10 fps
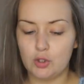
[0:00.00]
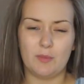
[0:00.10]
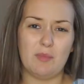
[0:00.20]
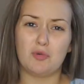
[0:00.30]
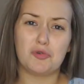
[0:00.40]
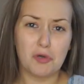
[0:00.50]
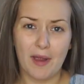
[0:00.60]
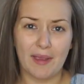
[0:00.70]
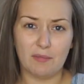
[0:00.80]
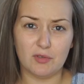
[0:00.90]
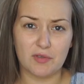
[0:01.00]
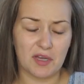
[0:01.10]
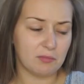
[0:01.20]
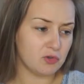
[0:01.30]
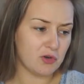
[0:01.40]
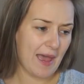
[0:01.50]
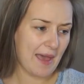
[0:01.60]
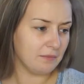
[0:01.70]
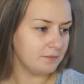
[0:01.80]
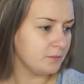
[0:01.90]
so we'll try, we'll do that,
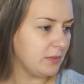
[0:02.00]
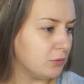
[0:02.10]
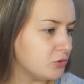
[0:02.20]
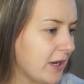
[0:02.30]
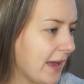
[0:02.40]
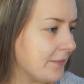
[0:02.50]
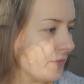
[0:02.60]
we'll try.